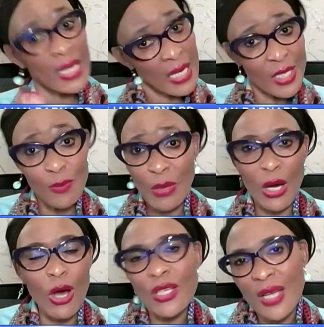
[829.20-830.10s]
it is
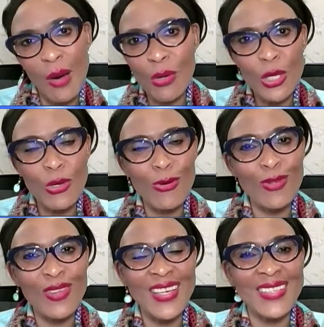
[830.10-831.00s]
because our
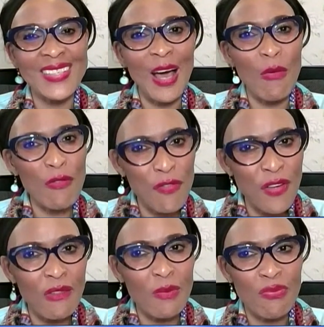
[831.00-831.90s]
youth is our
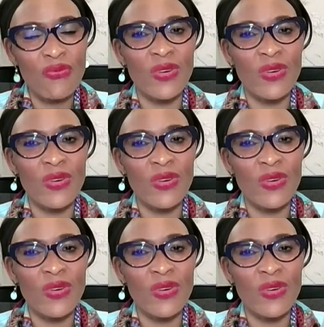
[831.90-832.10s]
very